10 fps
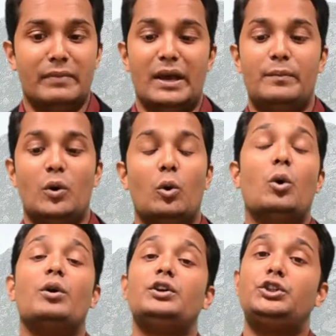map
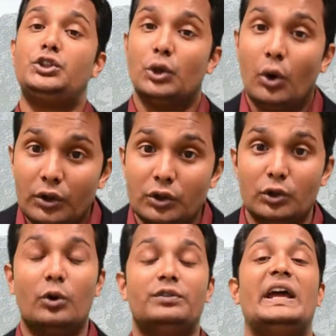or a short
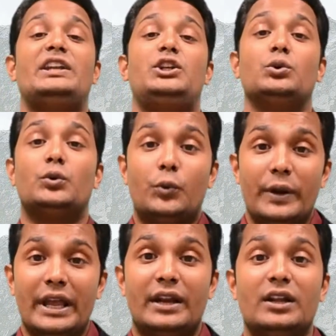note that you
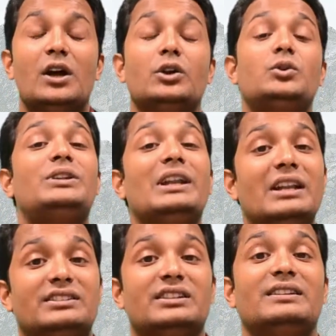create to the
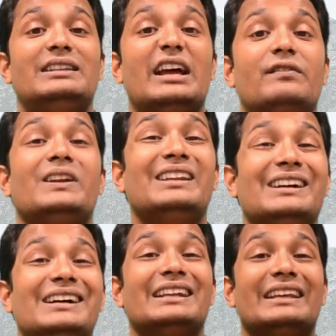lesson that we
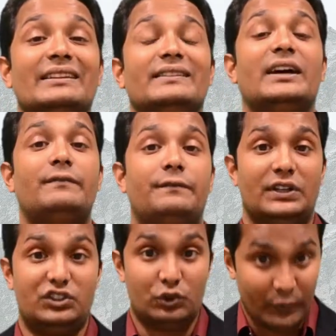learn in that
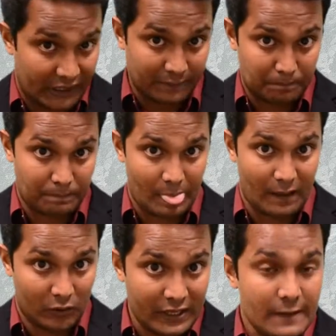first week.
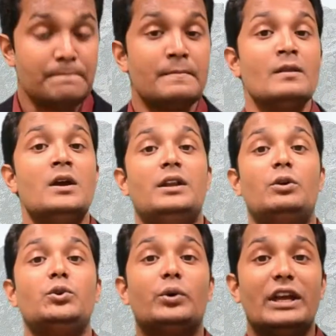Okay,
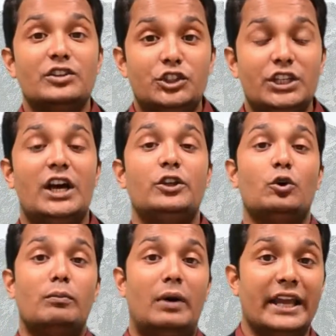now you can share
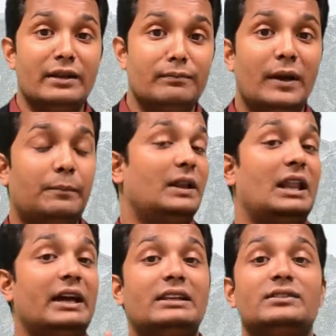your mind map
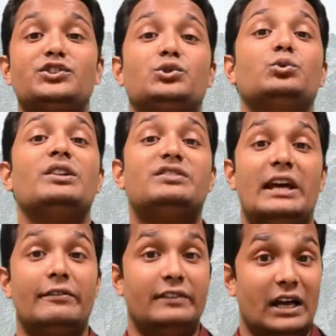like students have